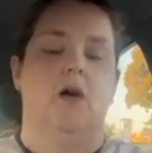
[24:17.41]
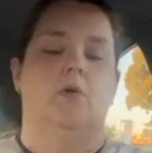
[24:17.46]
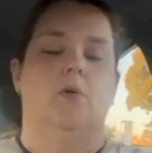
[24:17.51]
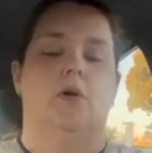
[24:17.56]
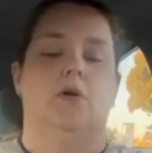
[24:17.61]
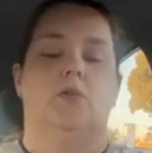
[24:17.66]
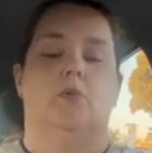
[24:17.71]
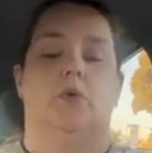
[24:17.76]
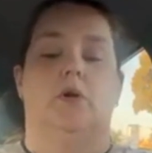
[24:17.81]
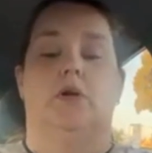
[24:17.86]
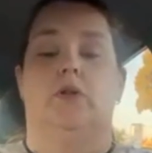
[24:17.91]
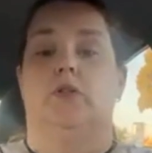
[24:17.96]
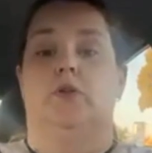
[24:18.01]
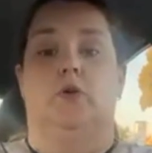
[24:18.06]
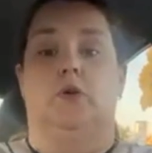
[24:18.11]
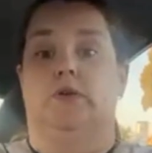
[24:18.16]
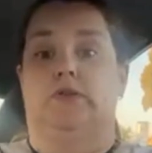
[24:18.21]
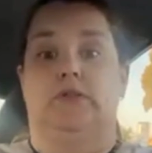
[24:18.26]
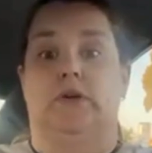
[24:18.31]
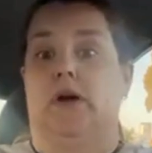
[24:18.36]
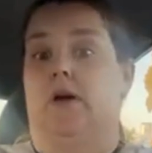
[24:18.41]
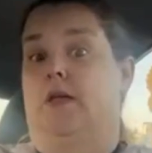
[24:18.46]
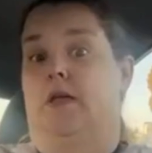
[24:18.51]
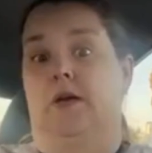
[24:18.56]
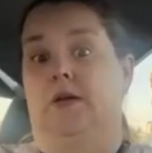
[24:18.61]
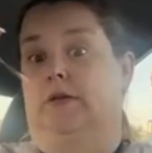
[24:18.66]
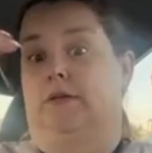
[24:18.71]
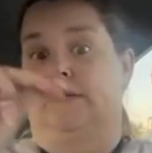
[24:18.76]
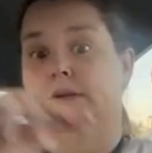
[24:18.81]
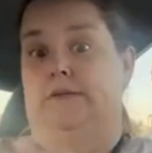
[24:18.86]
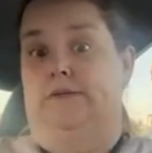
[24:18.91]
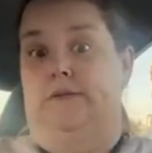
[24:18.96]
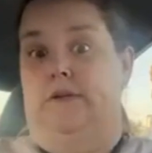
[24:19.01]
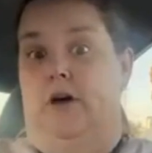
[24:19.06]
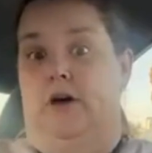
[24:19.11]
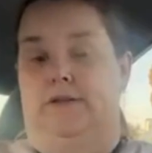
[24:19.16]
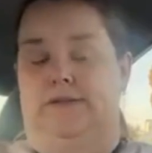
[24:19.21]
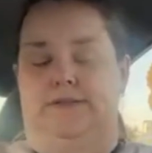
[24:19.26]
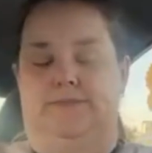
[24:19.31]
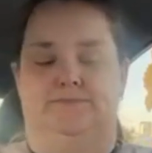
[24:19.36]
Well, the one on the north side does
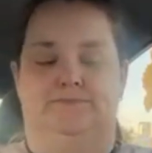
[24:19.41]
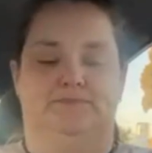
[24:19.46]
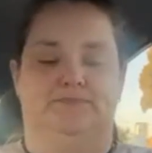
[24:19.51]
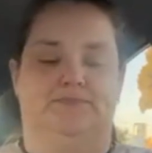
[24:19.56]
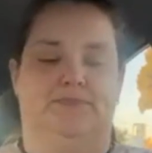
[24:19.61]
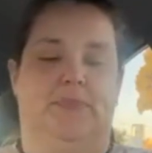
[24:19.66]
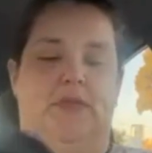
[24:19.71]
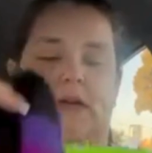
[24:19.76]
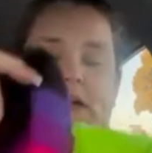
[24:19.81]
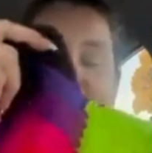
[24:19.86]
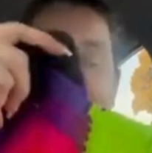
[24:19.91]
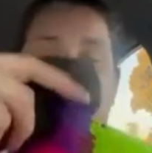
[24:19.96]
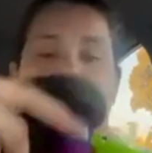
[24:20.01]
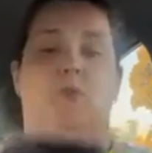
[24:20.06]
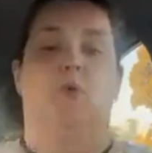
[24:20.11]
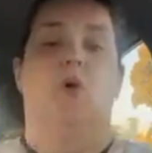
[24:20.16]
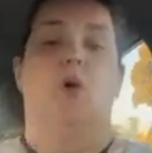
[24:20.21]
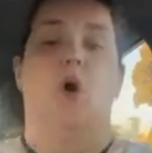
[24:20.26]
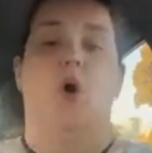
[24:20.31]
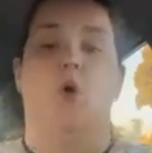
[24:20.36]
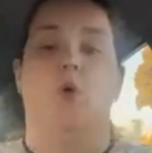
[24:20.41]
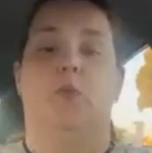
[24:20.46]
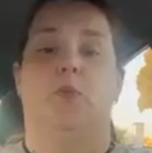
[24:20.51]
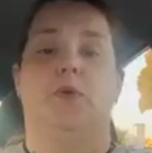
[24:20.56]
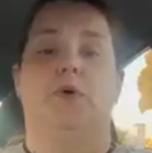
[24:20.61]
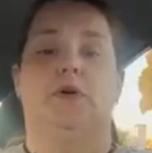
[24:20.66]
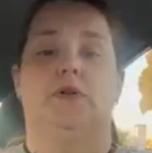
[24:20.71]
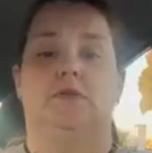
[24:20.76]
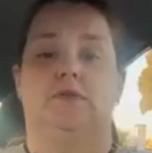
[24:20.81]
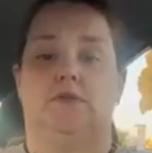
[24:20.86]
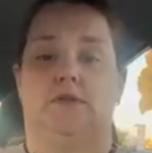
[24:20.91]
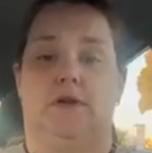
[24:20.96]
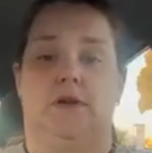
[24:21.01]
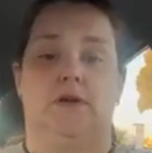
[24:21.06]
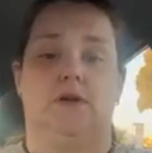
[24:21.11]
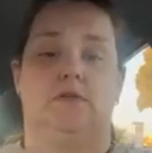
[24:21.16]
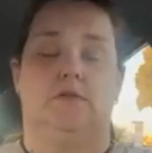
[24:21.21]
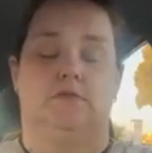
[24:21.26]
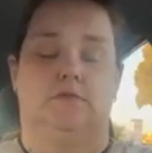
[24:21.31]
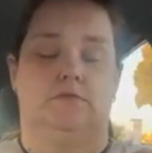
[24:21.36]
not. It's more open
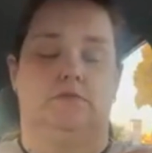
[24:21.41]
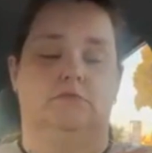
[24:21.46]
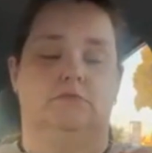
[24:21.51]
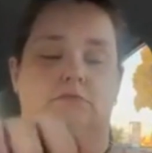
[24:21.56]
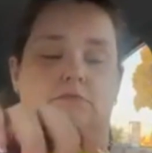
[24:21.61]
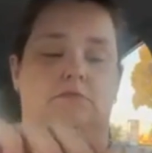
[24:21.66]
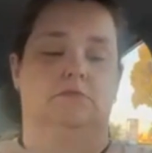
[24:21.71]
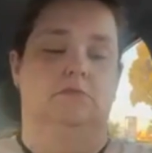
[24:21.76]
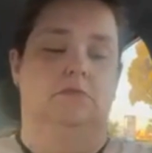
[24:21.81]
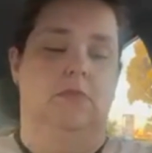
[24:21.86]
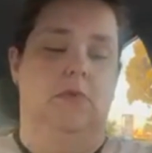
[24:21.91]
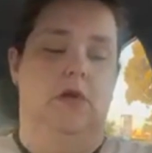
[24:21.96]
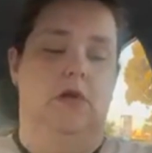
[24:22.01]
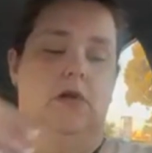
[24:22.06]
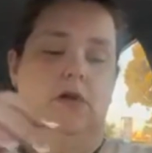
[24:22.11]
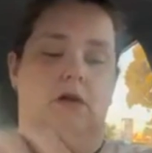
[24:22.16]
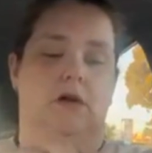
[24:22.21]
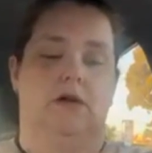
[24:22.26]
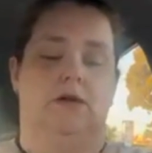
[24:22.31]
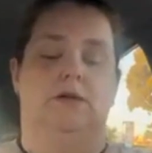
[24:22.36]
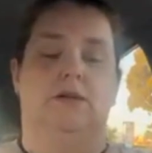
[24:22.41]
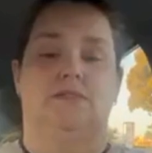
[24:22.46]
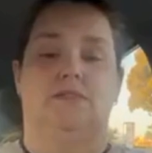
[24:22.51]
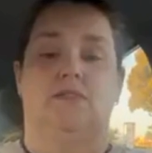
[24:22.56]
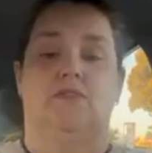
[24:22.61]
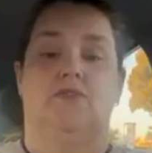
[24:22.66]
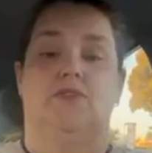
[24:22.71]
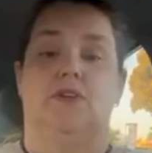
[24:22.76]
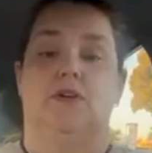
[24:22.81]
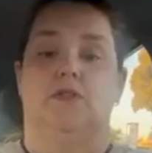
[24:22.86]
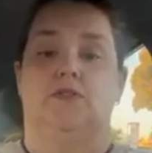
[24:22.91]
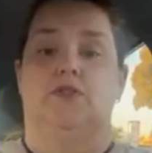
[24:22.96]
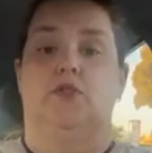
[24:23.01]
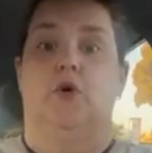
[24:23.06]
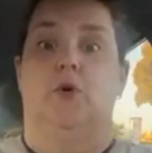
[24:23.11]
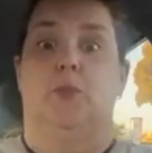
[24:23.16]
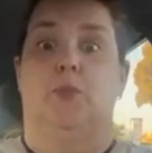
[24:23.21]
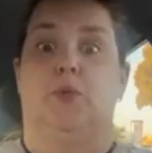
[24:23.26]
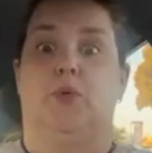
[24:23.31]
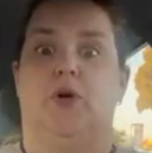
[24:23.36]
and it doesn't feel so
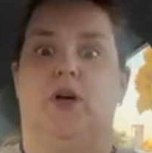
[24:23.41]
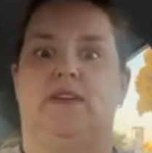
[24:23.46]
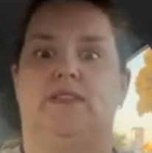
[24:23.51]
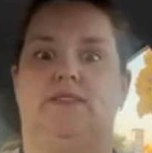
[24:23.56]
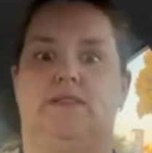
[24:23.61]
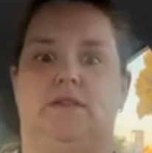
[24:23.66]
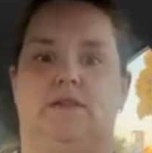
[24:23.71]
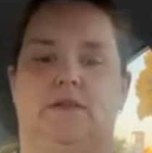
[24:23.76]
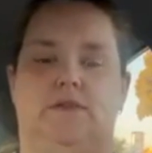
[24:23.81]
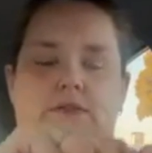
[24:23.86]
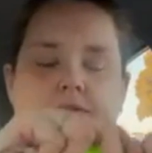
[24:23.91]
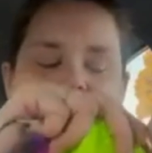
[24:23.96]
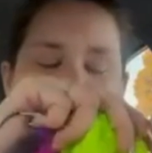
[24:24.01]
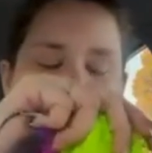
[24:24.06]
oppressive.